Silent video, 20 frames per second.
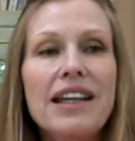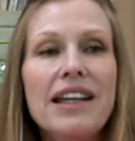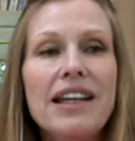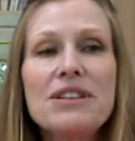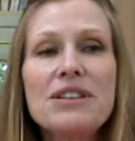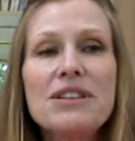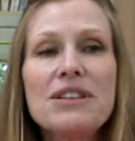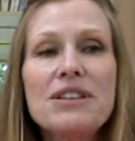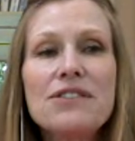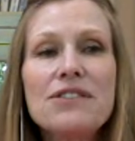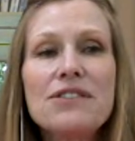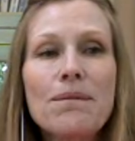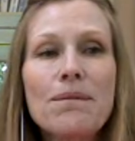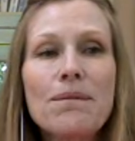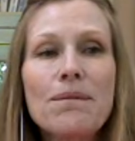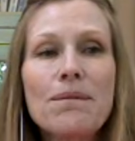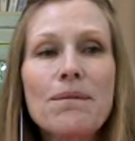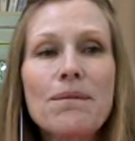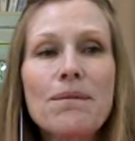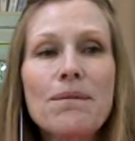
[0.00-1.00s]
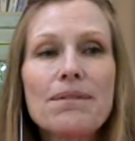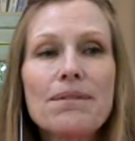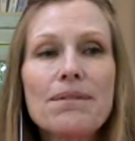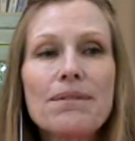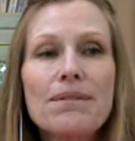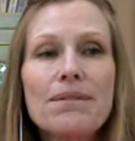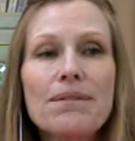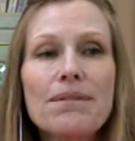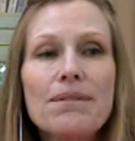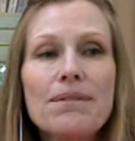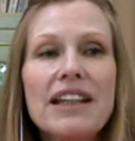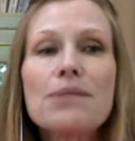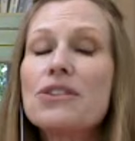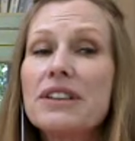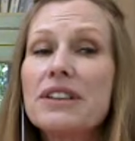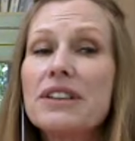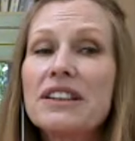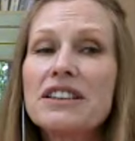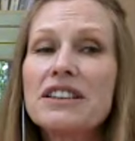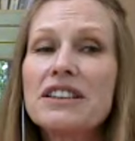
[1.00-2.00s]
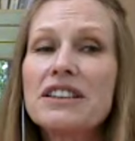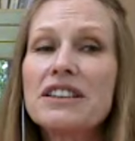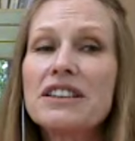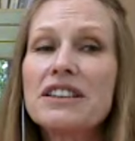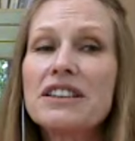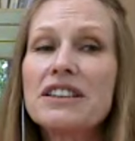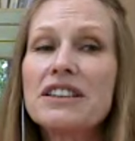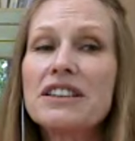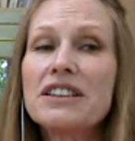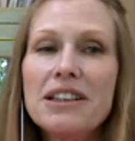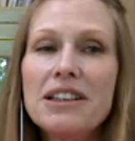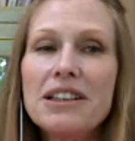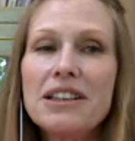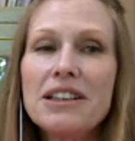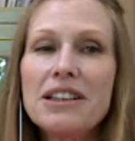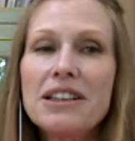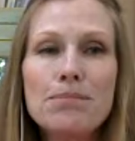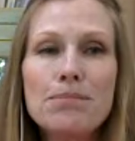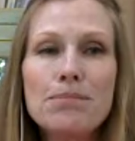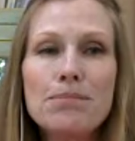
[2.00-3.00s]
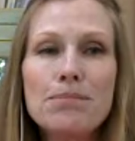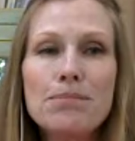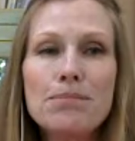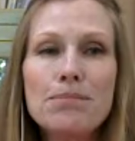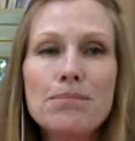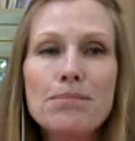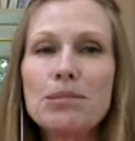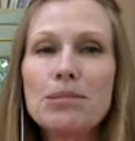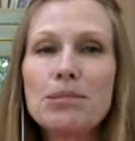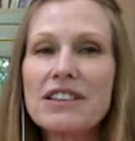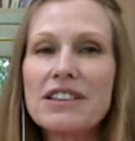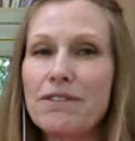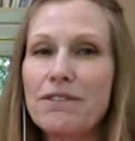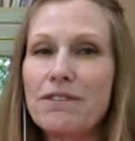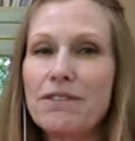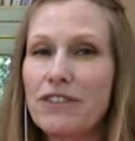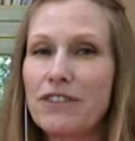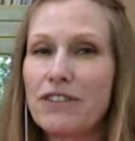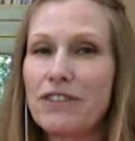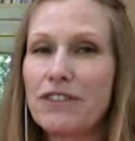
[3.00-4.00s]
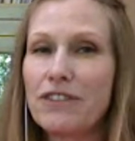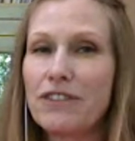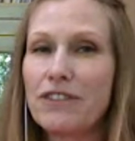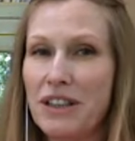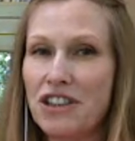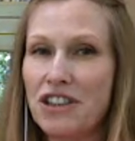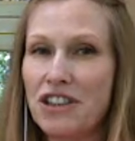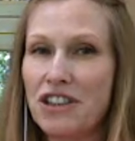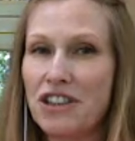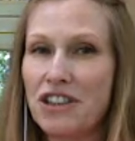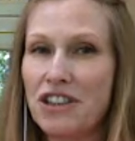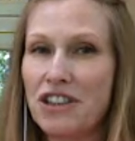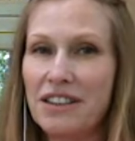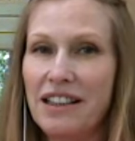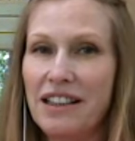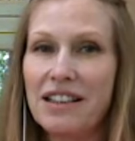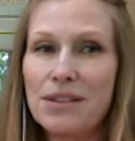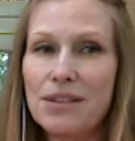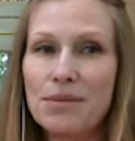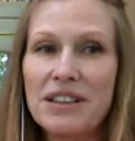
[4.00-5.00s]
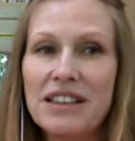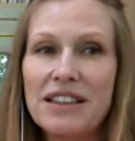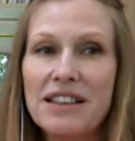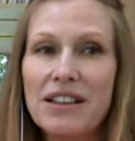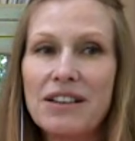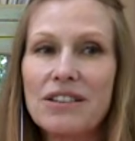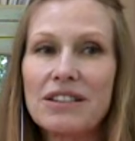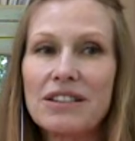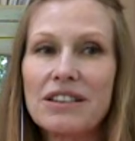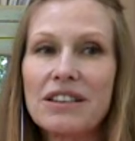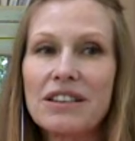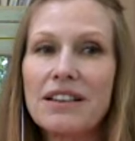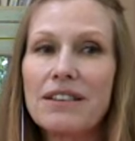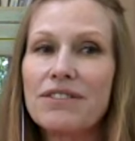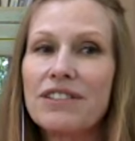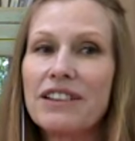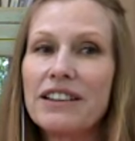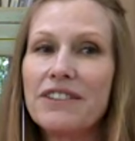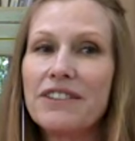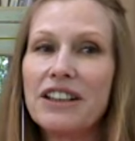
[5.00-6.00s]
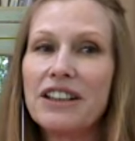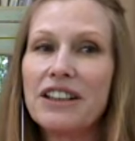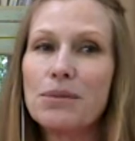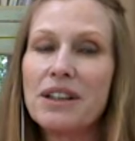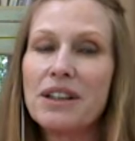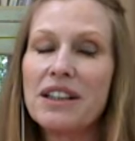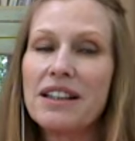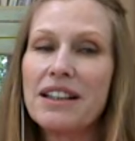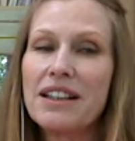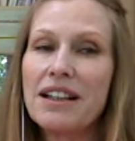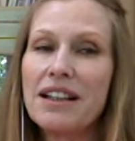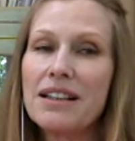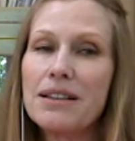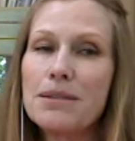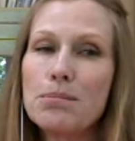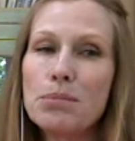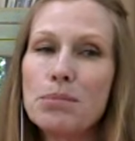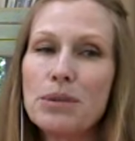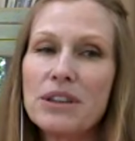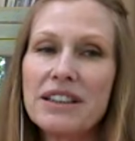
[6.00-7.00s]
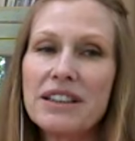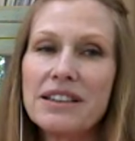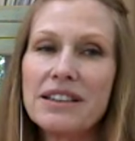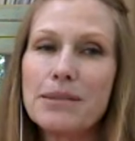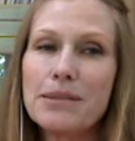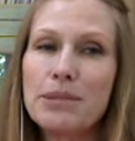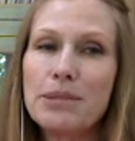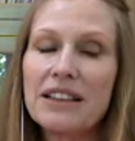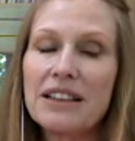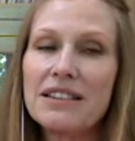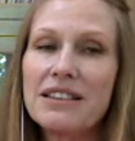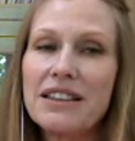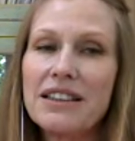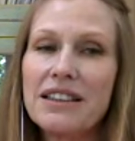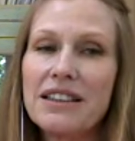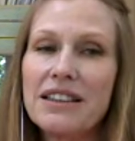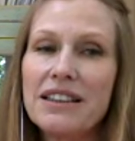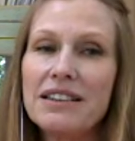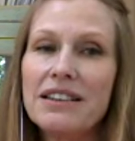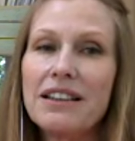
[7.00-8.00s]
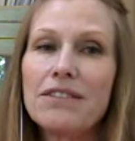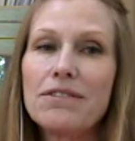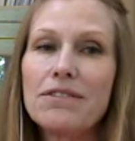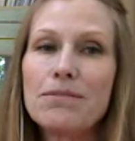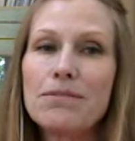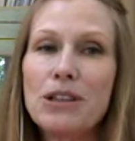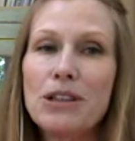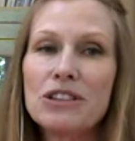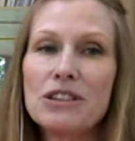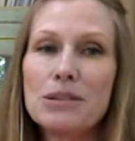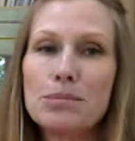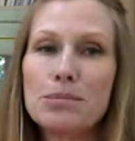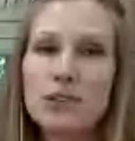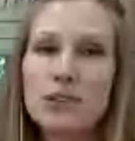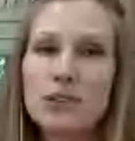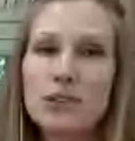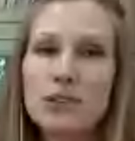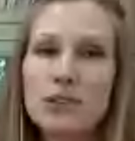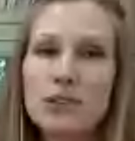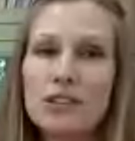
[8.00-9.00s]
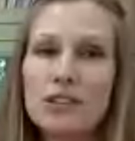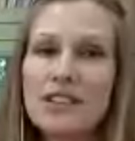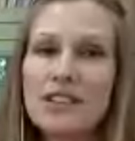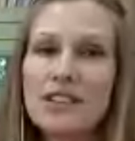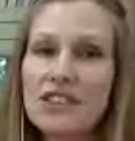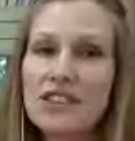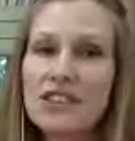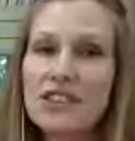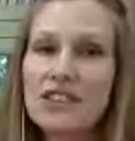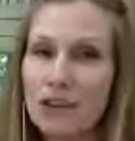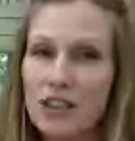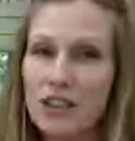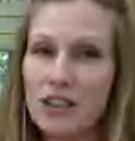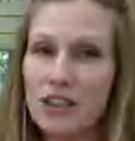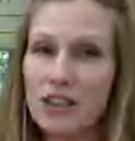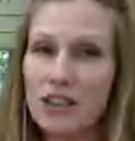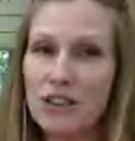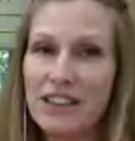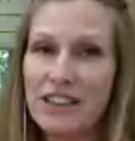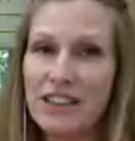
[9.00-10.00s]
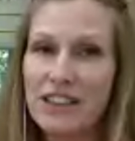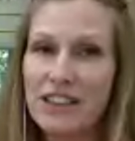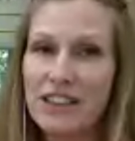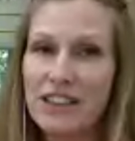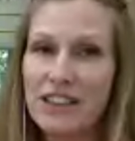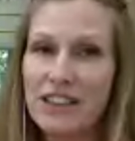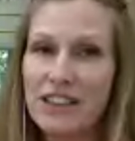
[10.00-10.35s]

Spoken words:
It was through acknowledging my multiple levels of frustration as a result of living with the unpredictability of multiple sclerosis